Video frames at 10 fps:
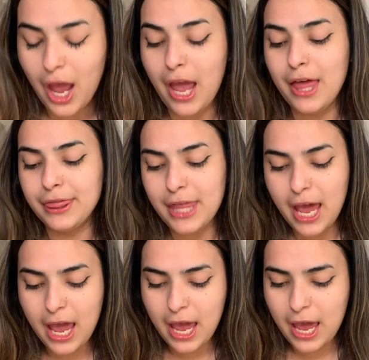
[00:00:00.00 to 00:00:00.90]
And
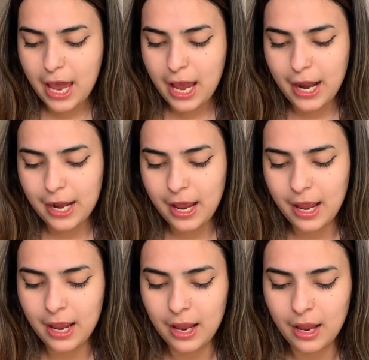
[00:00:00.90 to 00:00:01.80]
then,
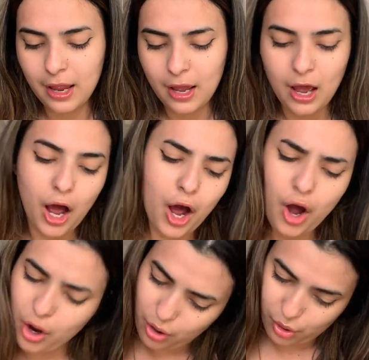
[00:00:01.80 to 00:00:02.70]

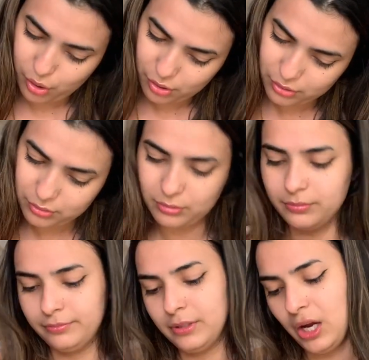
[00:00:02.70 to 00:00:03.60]
oh,
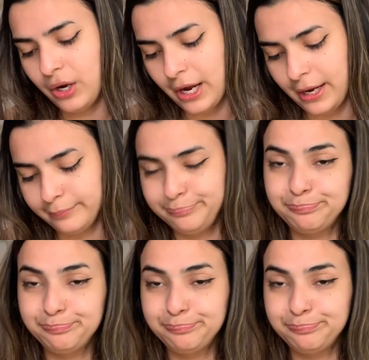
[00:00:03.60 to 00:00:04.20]
okay.